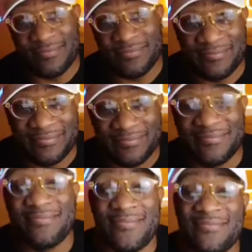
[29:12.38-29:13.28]

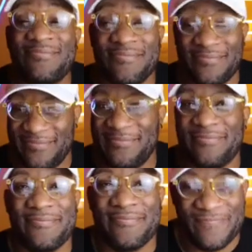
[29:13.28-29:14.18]

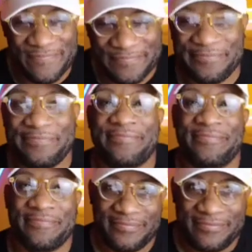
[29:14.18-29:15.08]

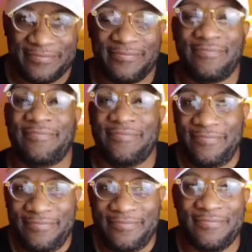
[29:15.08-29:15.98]

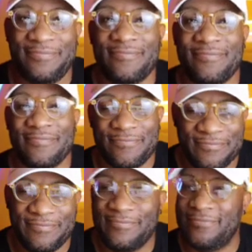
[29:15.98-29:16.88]

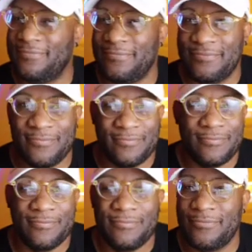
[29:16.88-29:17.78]

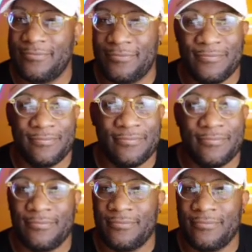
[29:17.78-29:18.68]

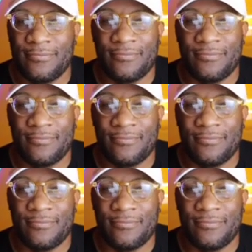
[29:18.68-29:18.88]
(silent)